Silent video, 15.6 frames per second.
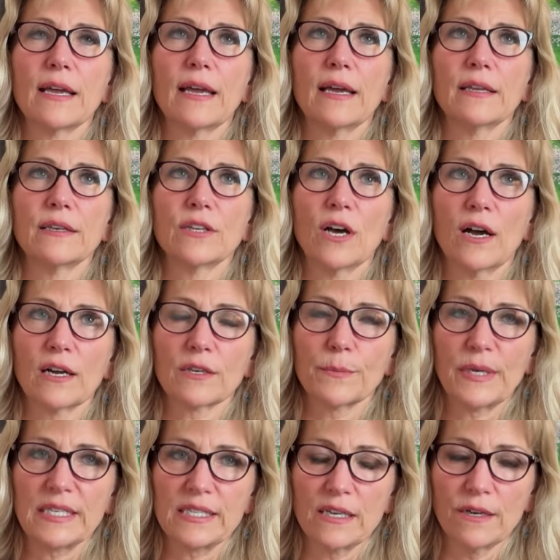and talked
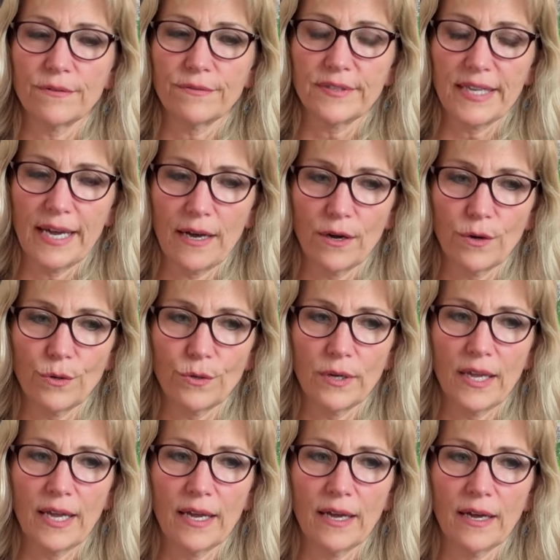myself down
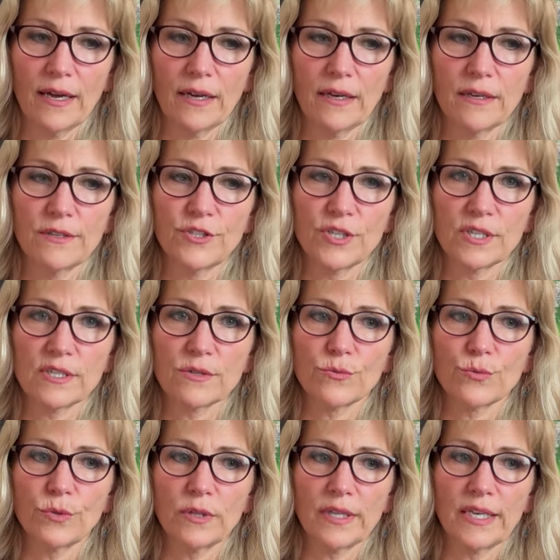and just
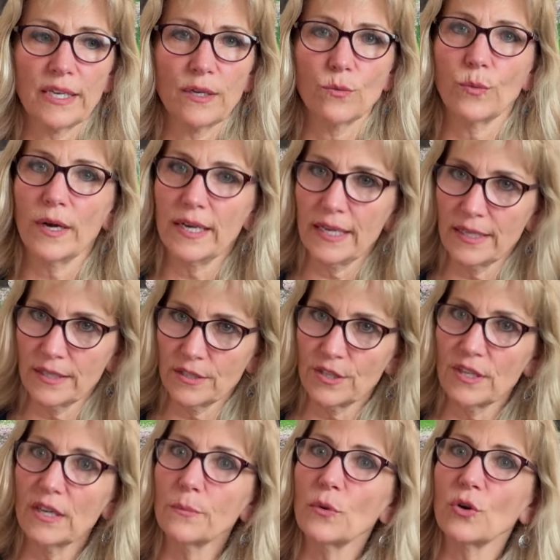really went into
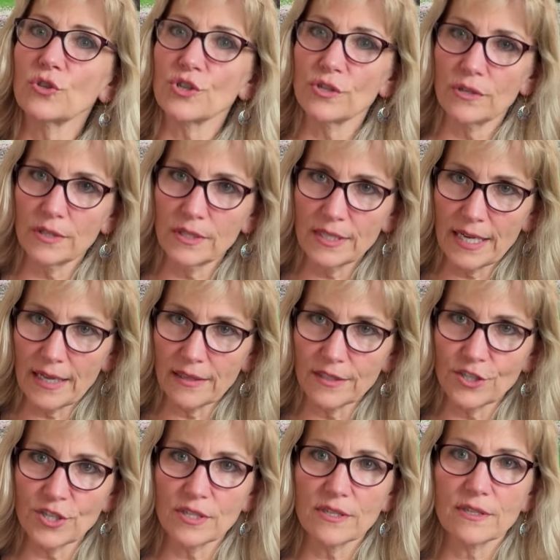the emotional
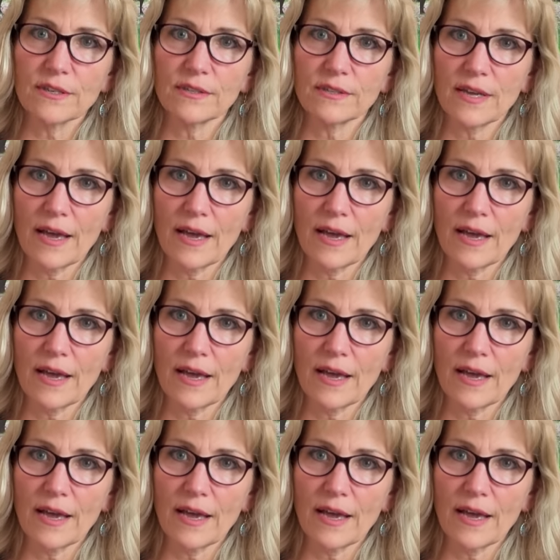intelligence